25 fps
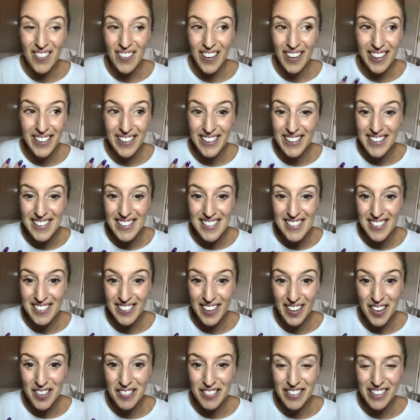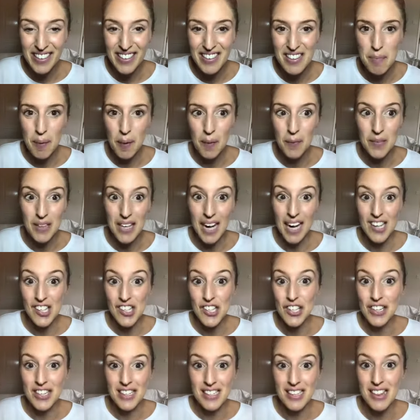I think it's hilarious, but we
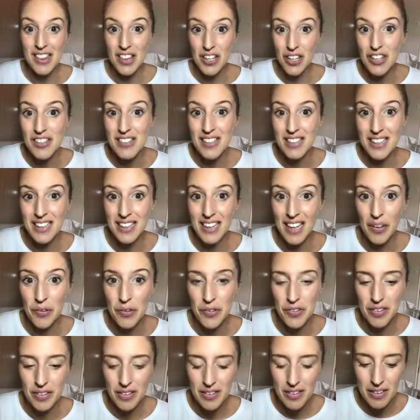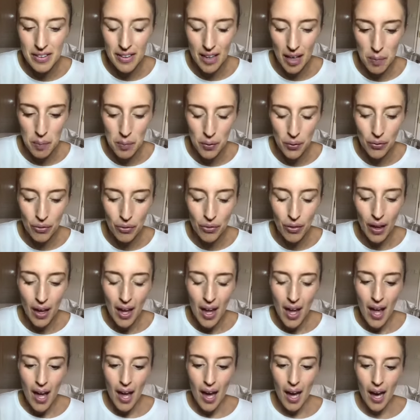actually did 13,000 that month,
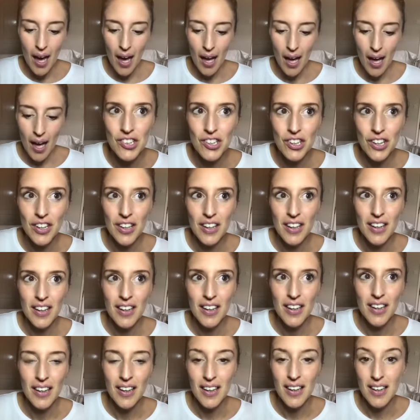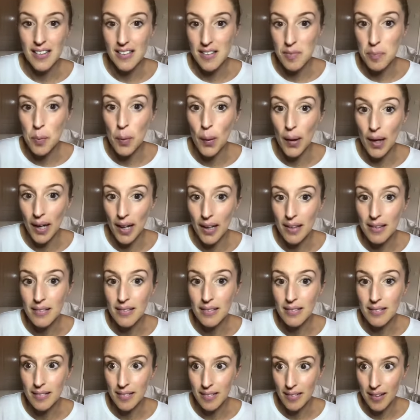which is pretty
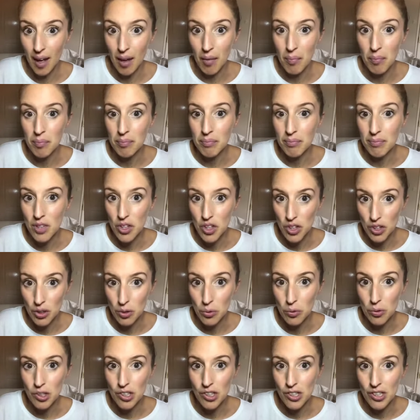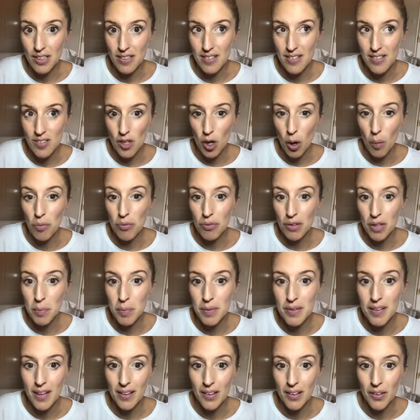damn huge. It's the top
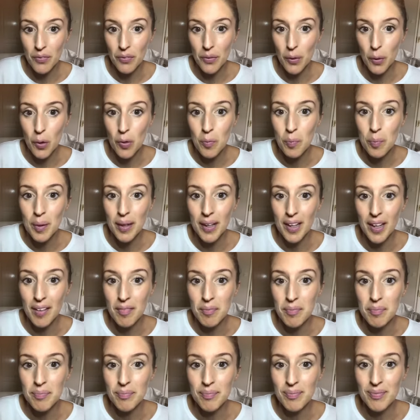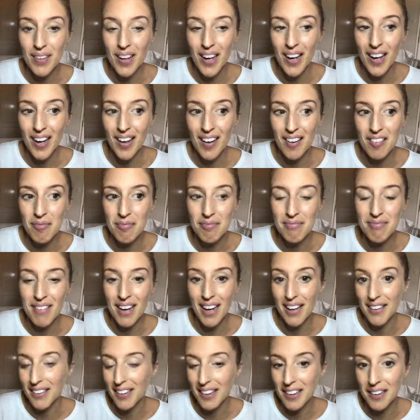3% of the company, and
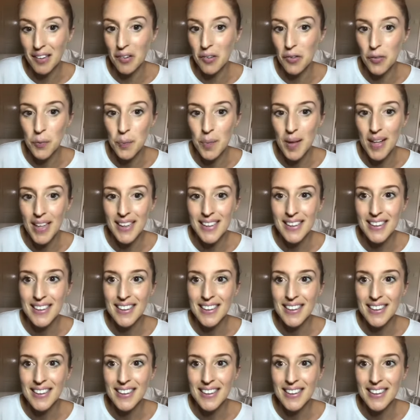little old me.